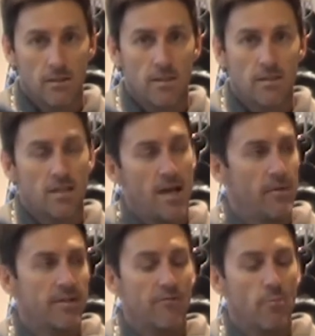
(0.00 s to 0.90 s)
There's a
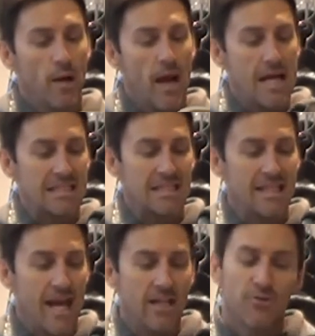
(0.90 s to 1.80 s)
couple of different brands, so
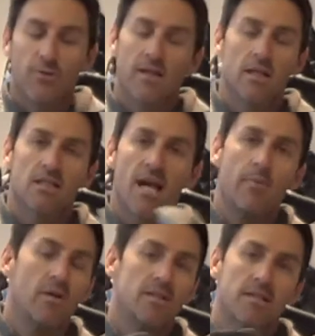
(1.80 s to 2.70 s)
you have to do these,
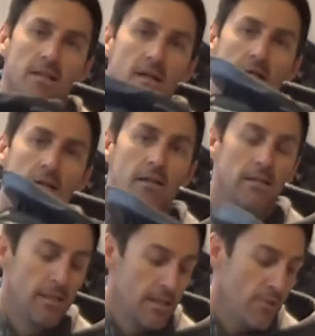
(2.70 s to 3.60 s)
Alpine Star,
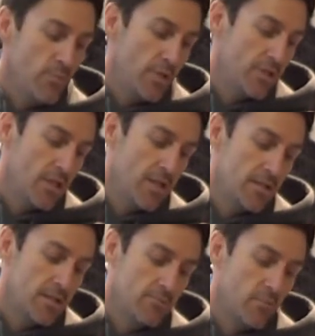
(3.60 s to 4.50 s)
but yeah,
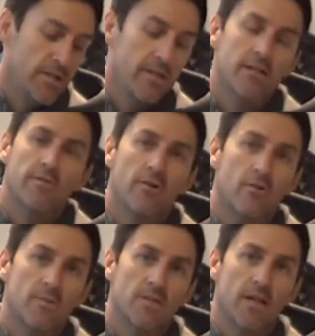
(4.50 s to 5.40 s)
there's plenty of different
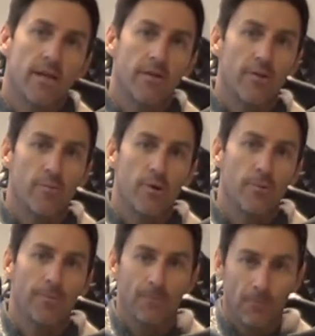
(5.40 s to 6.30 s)
options out there at the
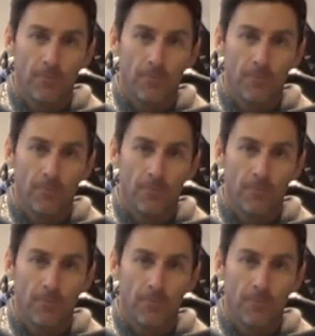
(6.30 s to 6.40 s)
moment.